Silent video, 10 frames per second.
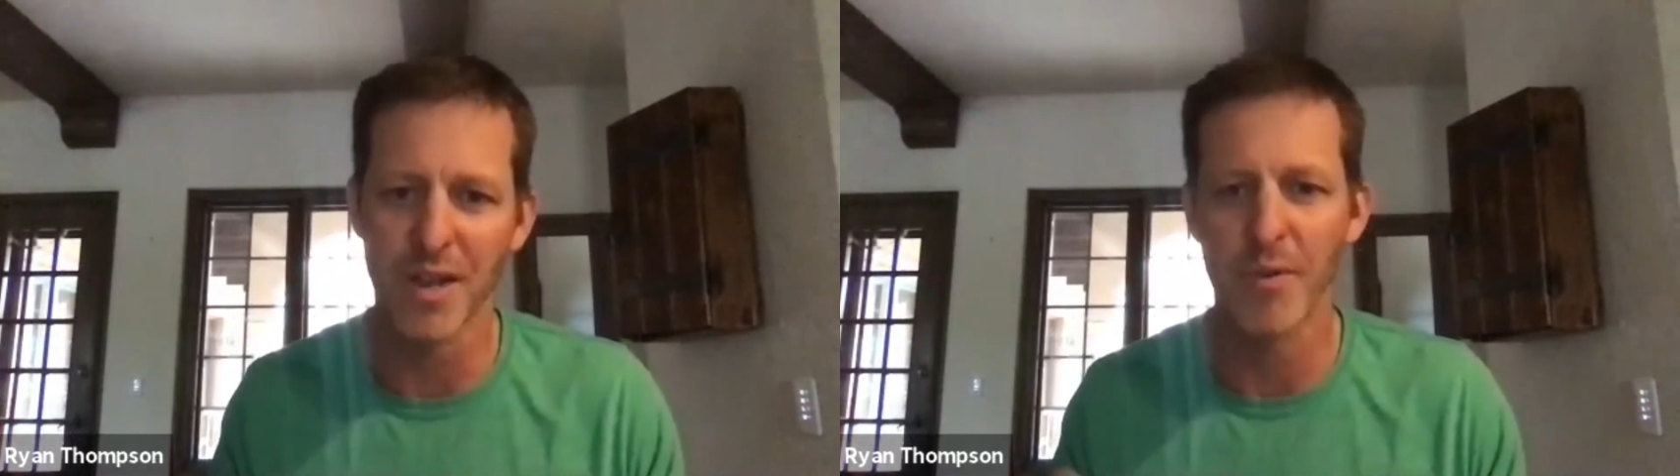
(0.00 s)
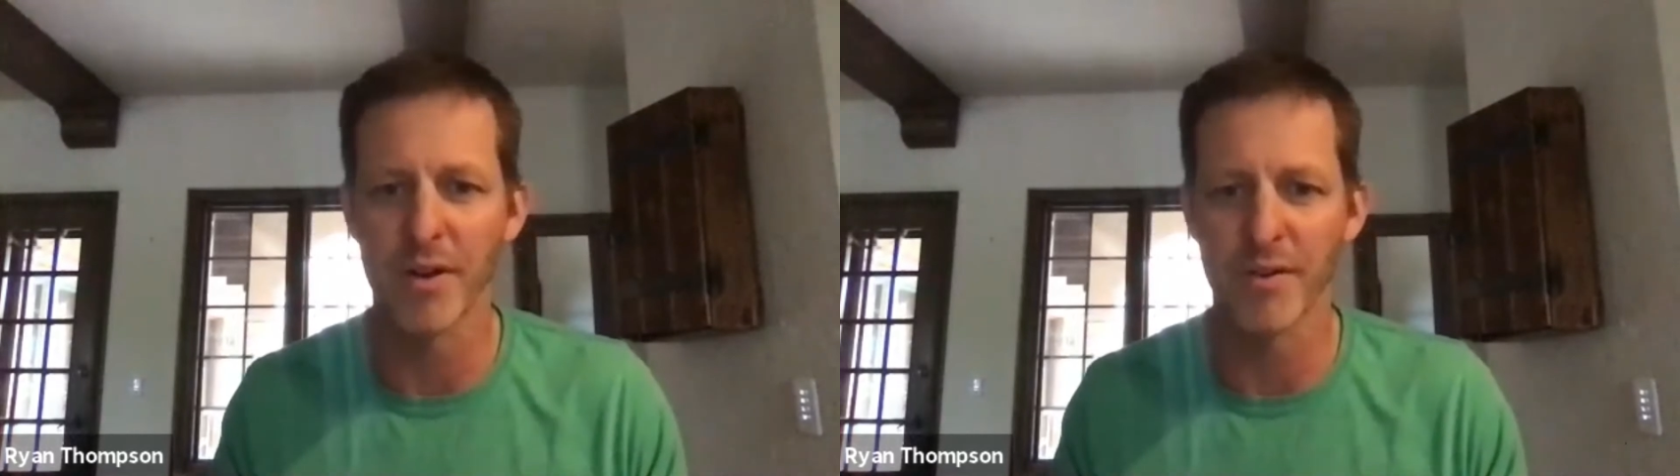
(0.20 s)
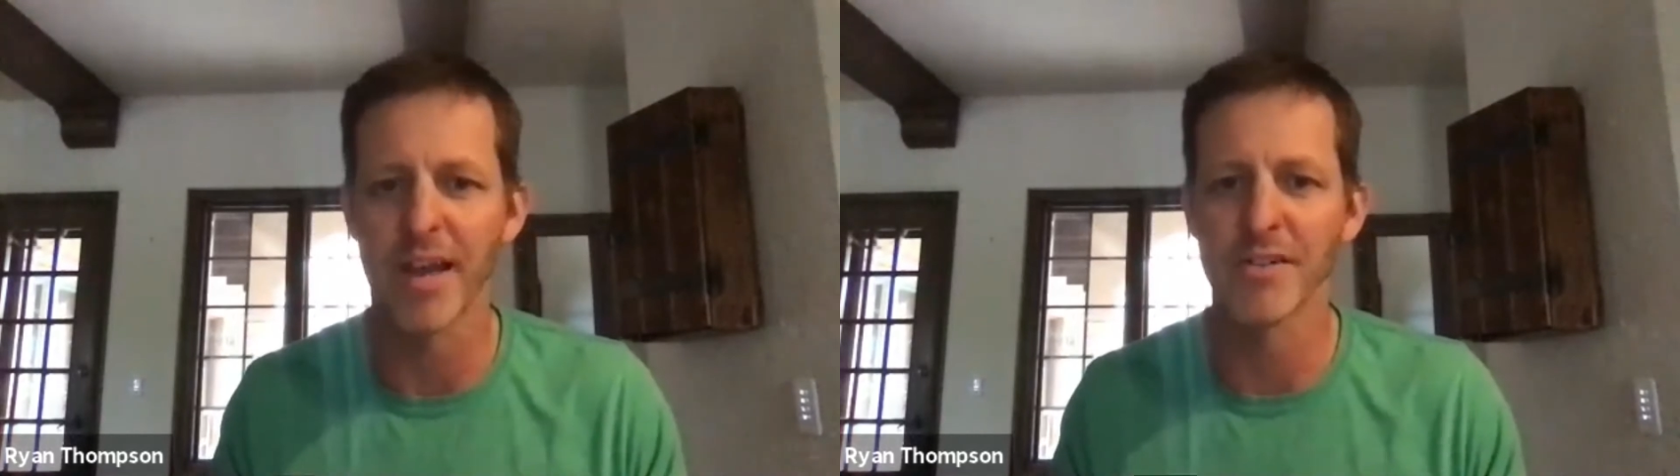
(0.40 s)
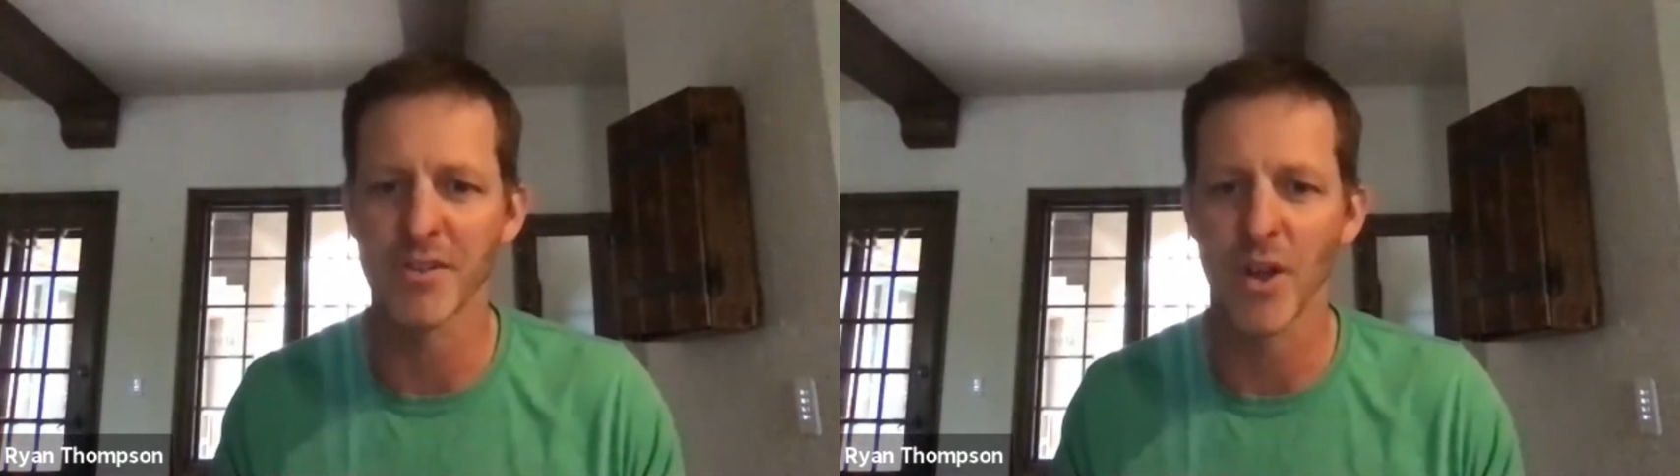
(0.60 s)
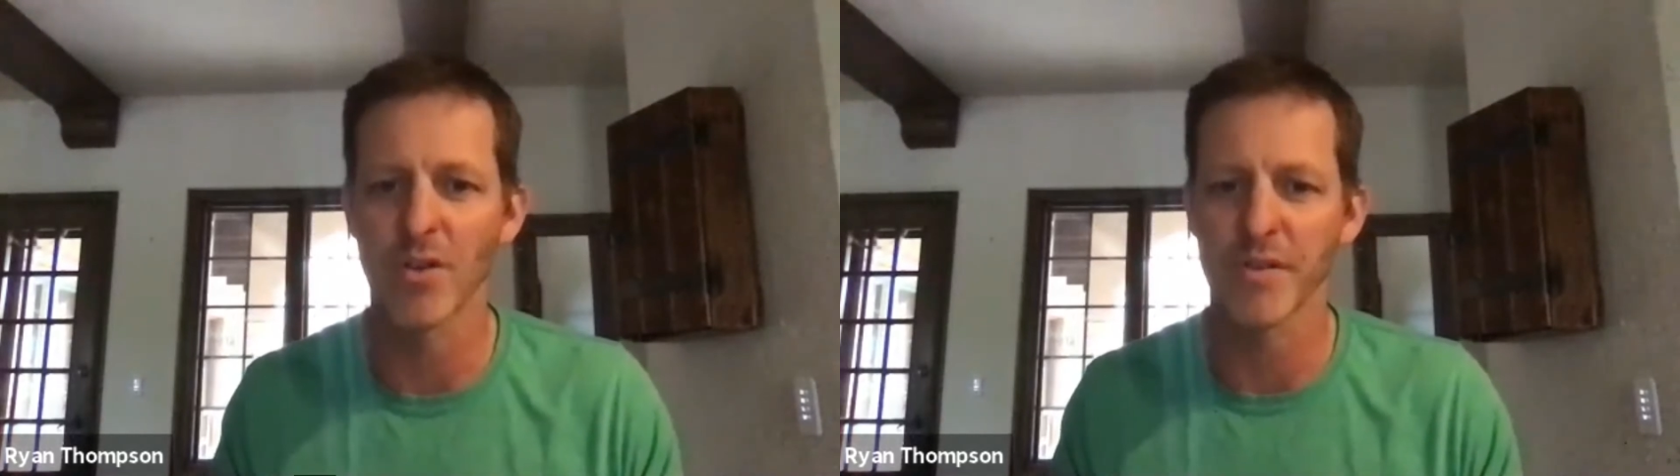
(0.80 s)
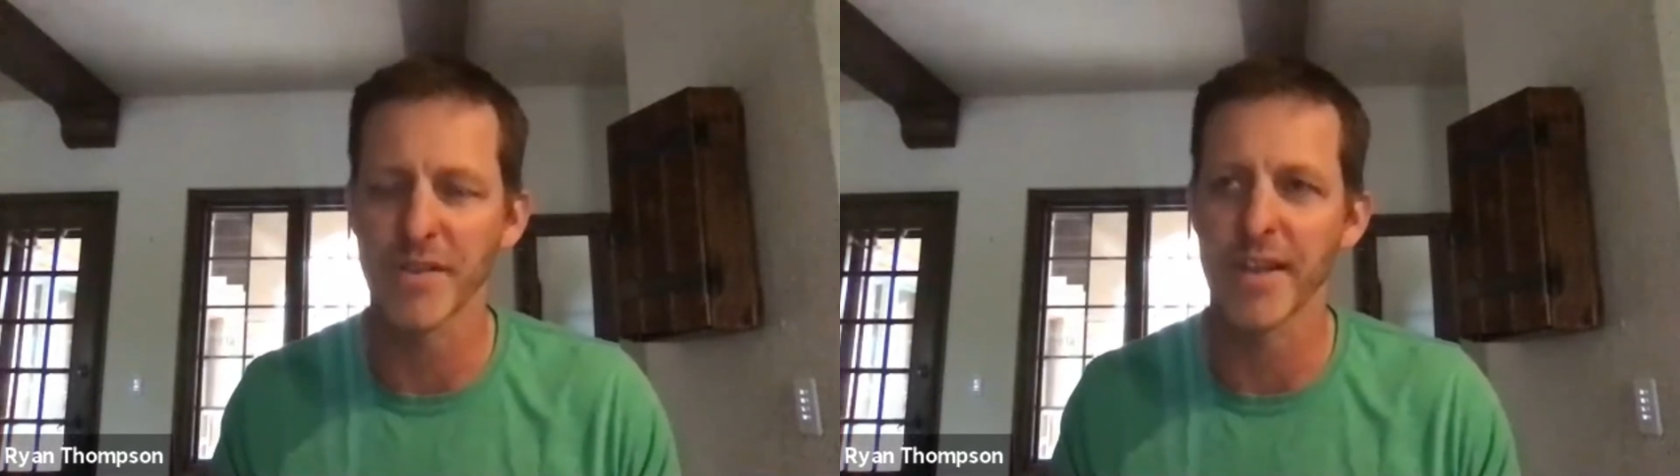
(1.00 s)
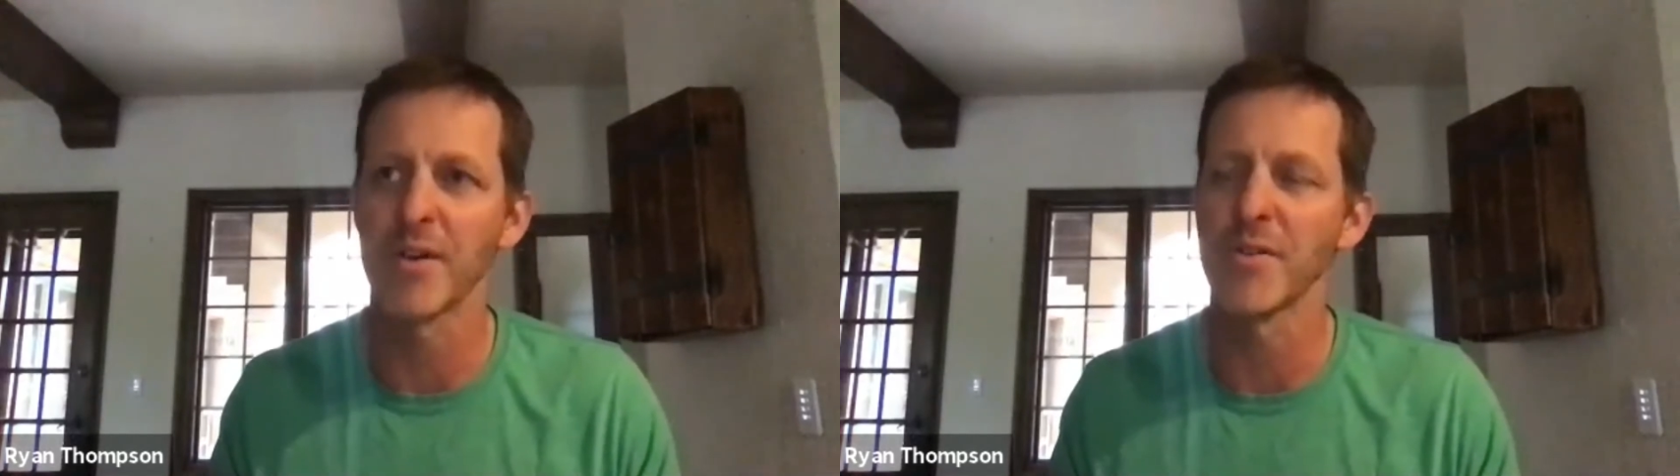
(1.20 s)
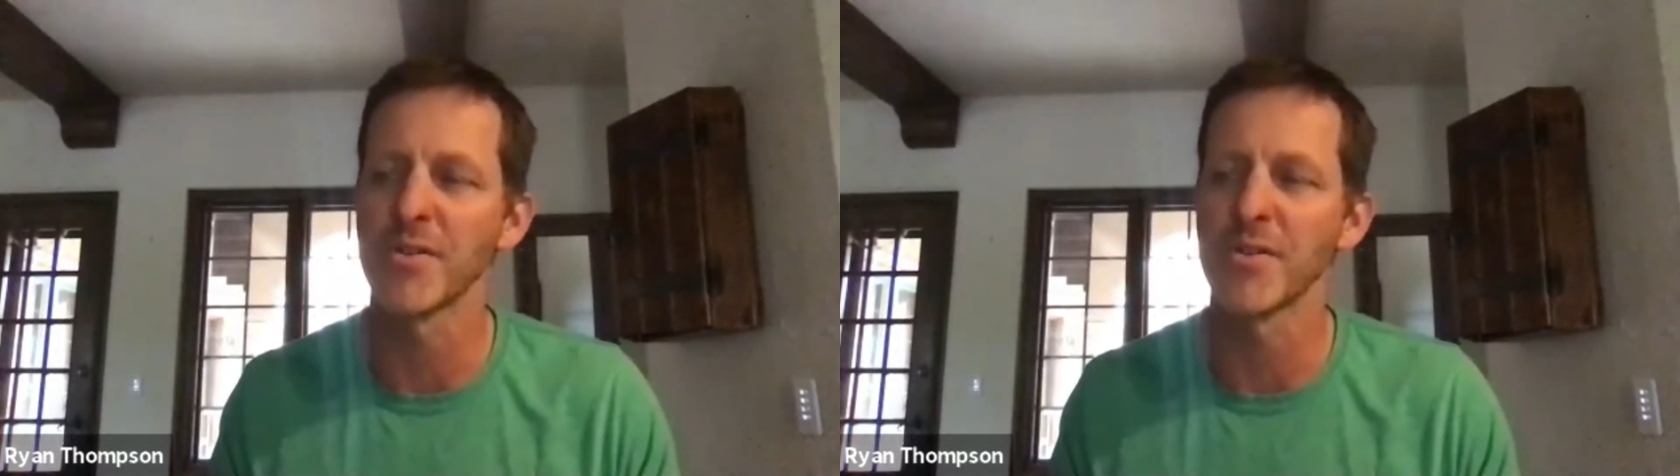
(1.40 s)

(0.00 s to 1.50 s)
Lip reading: a couple $100,000 of sales.